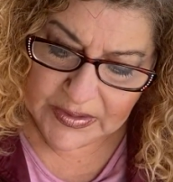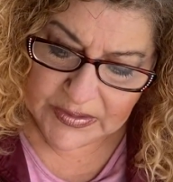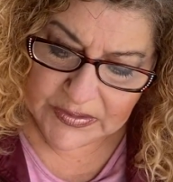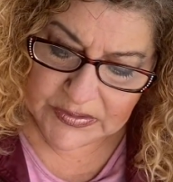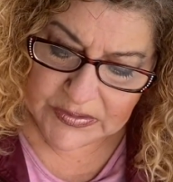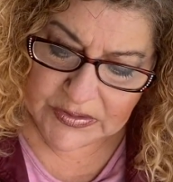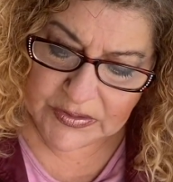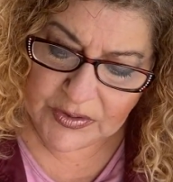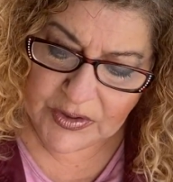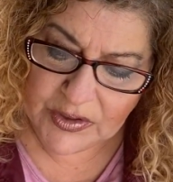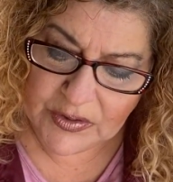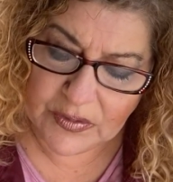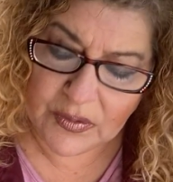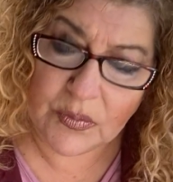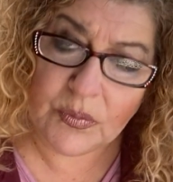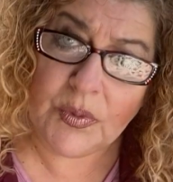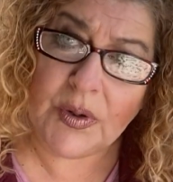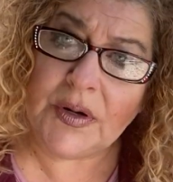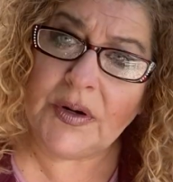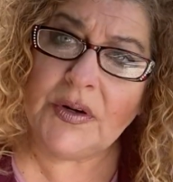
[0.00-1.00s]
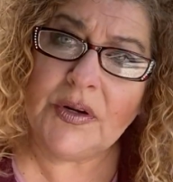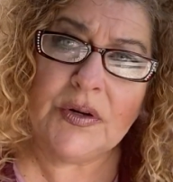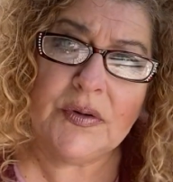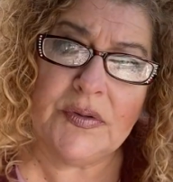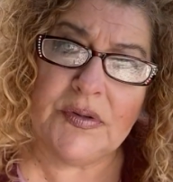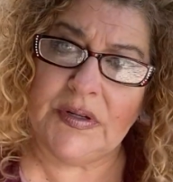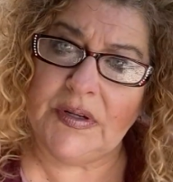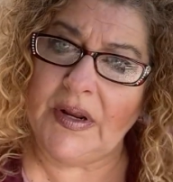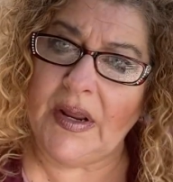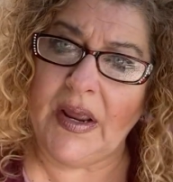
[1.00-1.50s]
So you know, what are you
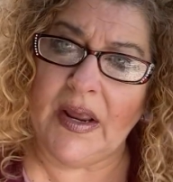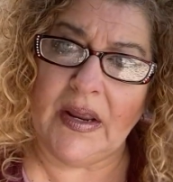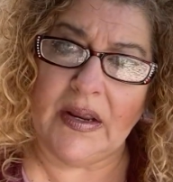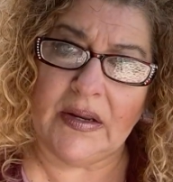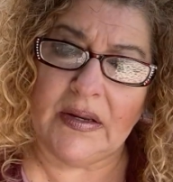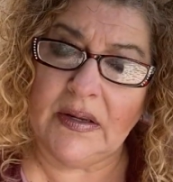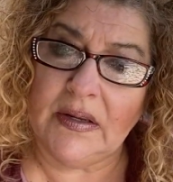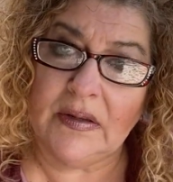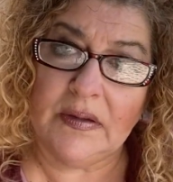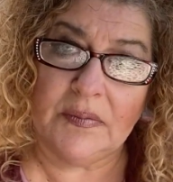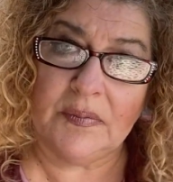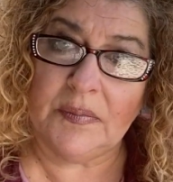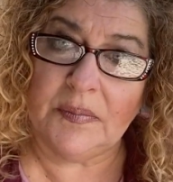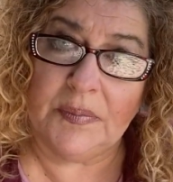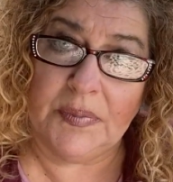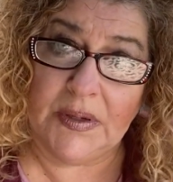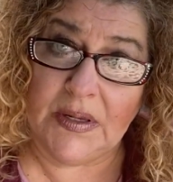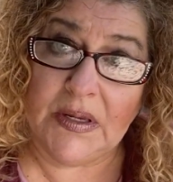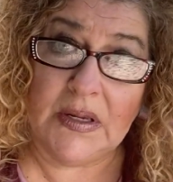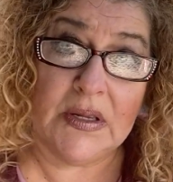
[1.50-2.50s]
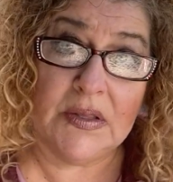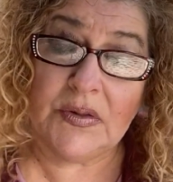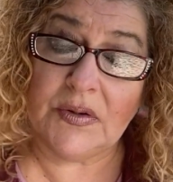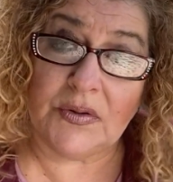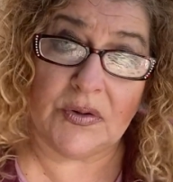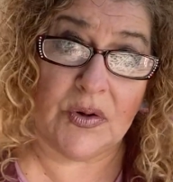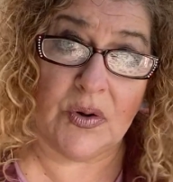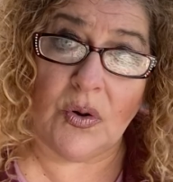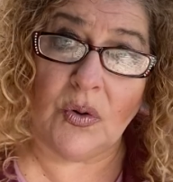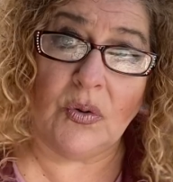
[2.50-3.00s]
today? Be either
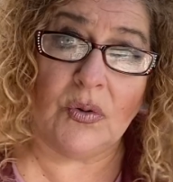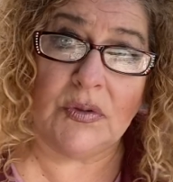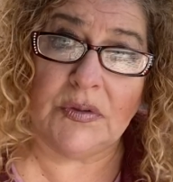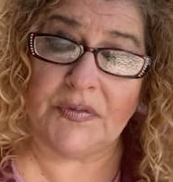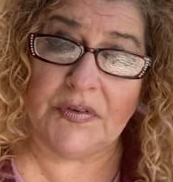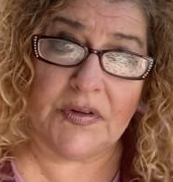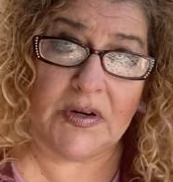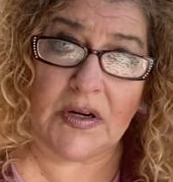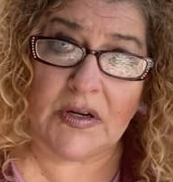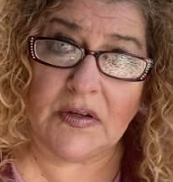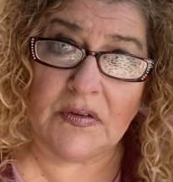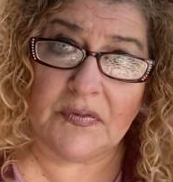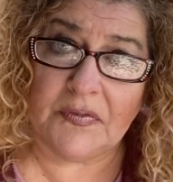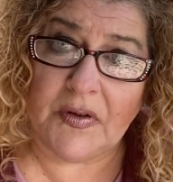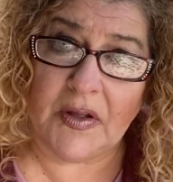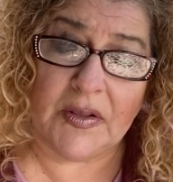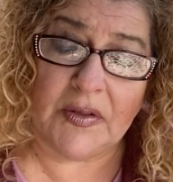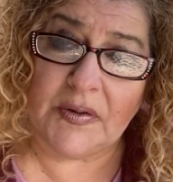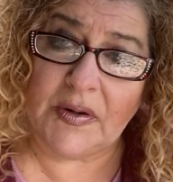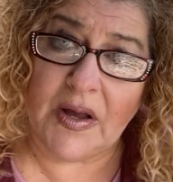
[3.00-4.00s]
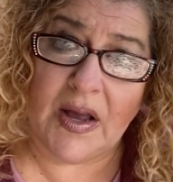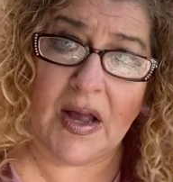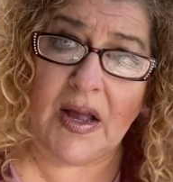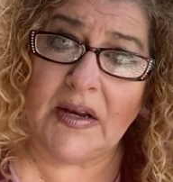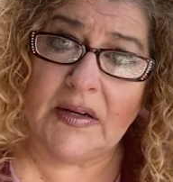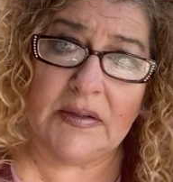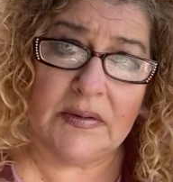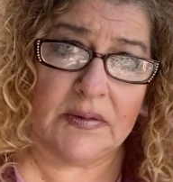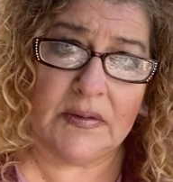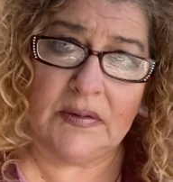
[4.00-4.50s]
cold. If you're not going to follow God,